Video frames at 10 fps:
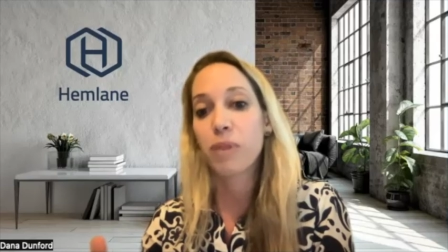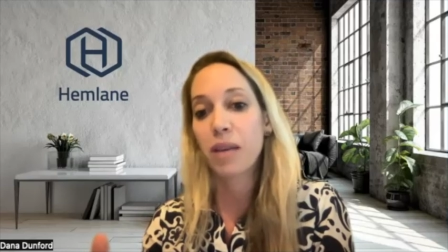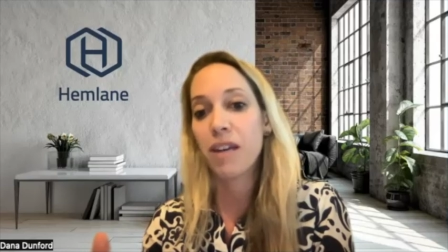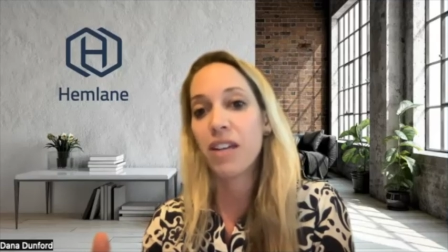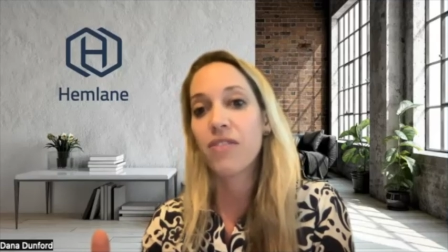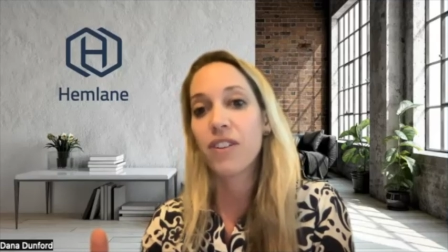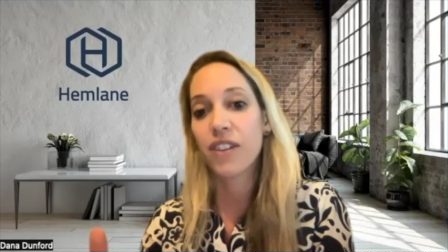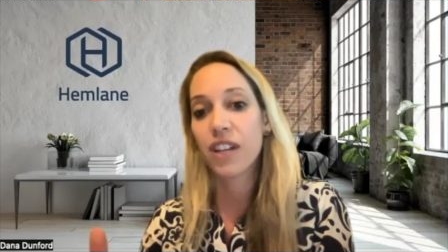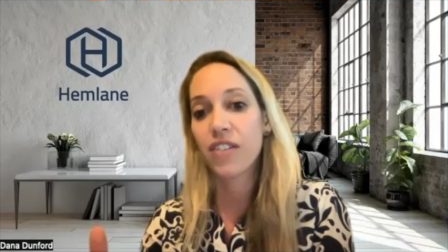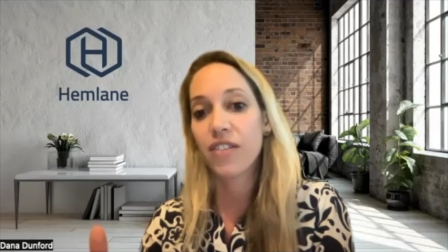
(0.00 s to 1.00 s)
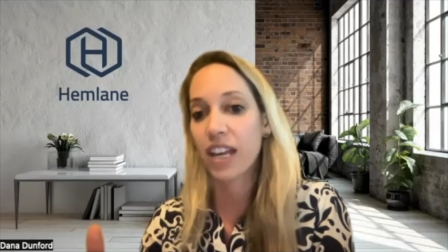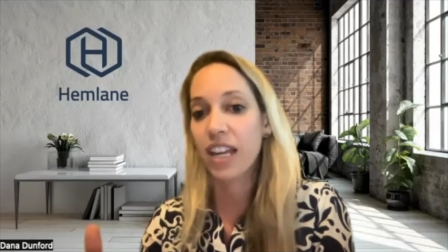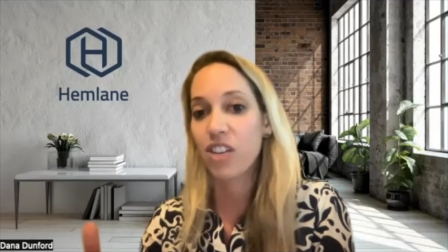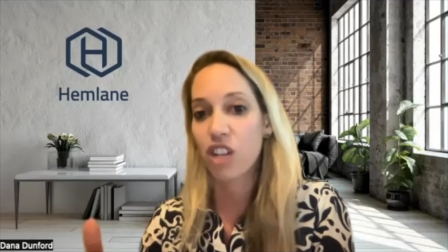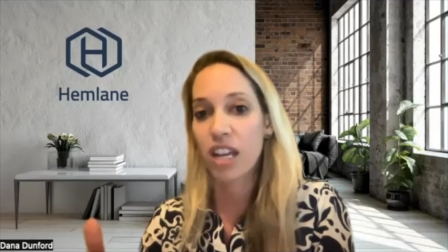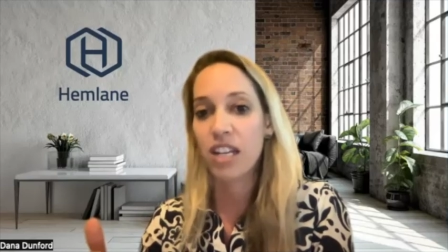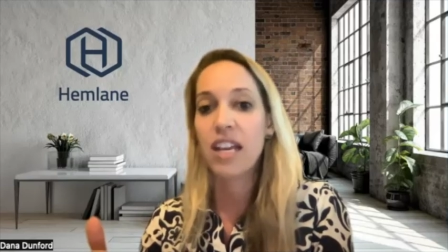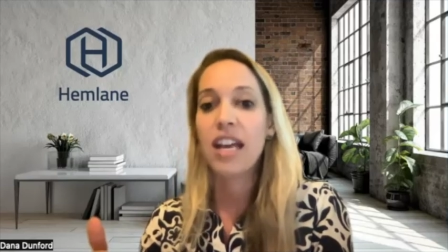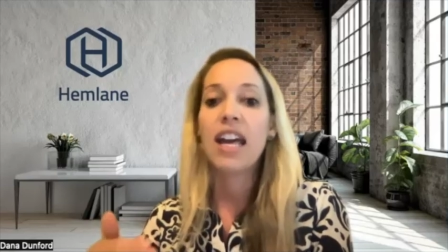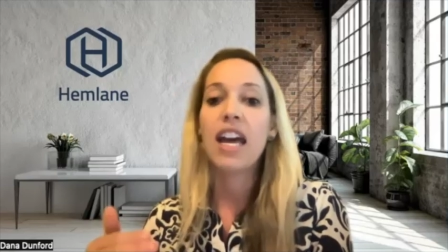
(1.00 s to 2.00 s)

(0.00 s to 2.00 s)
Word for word: payment for verification.